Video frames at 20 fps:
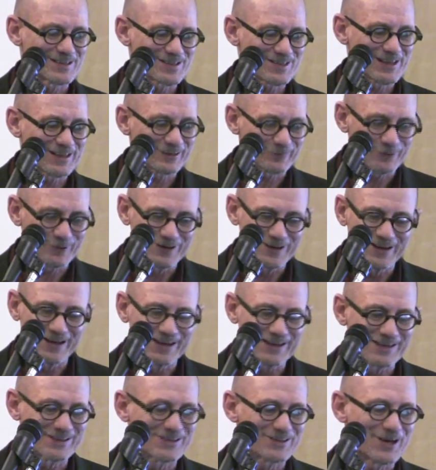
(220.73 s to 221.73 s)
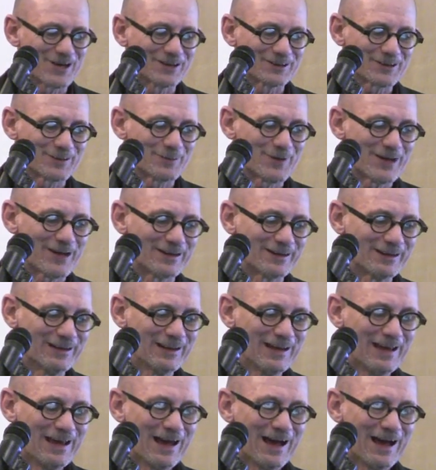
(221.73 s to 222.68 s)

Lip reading: just like Renee had talked about.